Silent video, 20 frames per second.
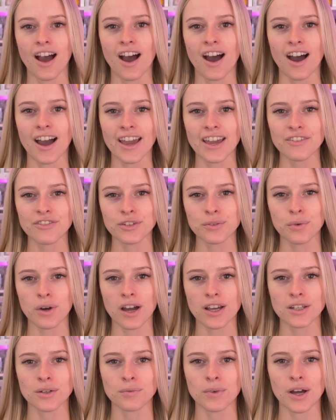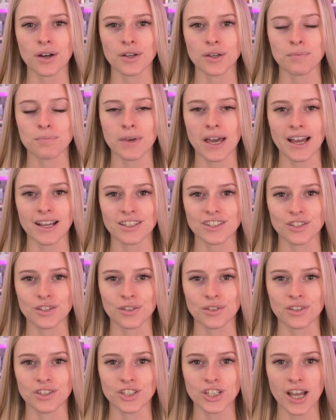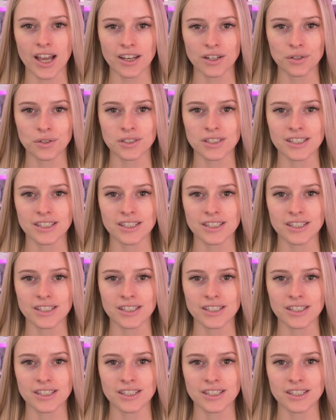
Hi everyone, welcome back to the channel.